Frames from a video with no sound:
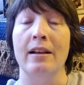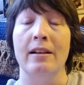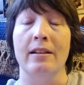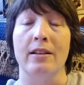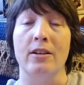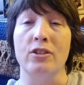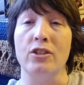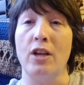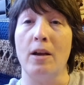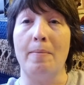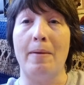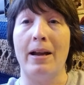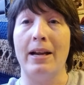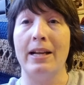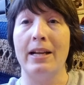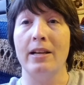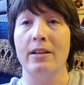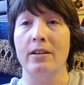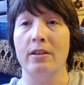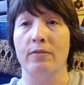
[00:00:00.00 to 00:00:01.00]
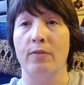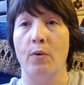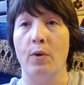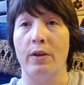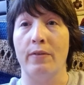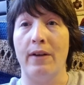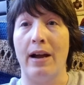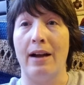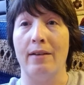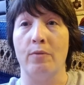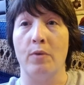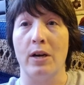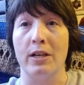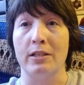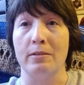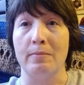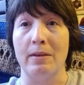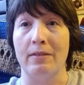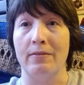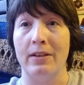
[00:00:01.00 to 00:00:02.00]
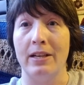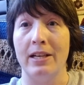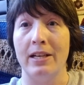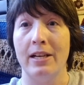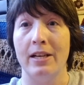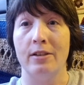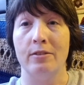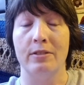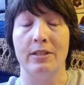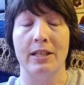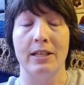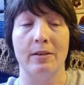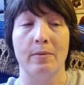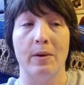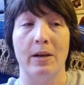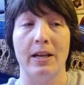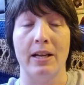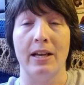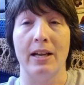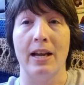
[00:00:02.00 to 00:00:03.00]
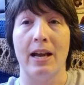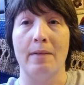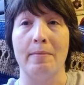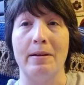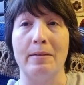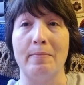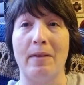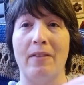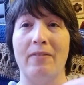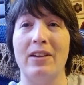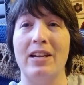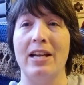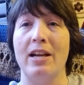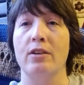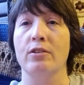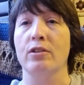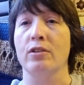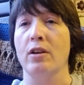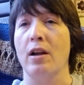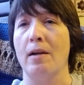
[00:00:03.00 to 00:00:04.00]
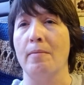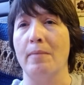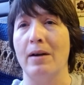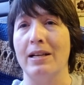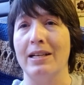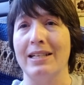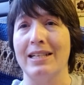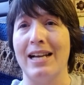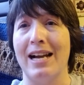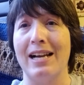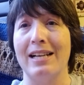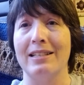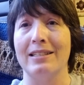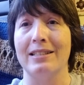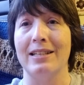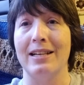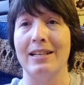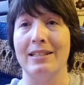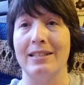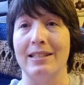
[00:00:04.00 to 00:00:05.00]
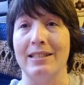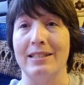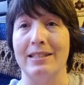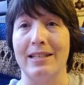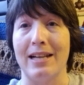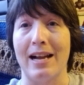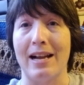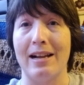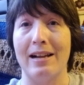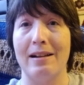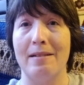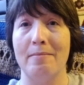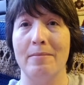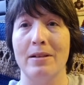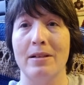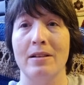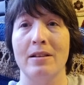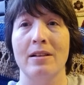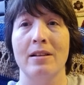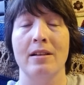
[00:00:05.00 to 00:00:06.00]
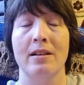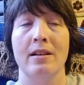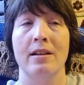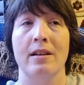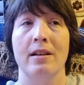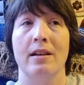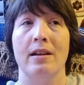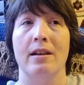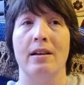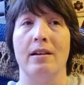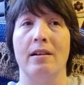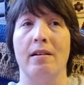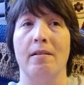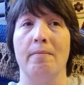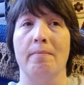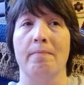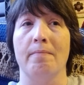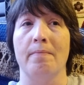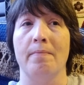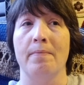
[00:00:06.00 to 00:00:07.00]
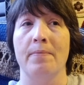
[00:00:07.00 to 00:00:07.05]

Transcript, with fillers: There's nobody under 45 watching my videos anyway. I mean, my videos are not monetized at this time, um,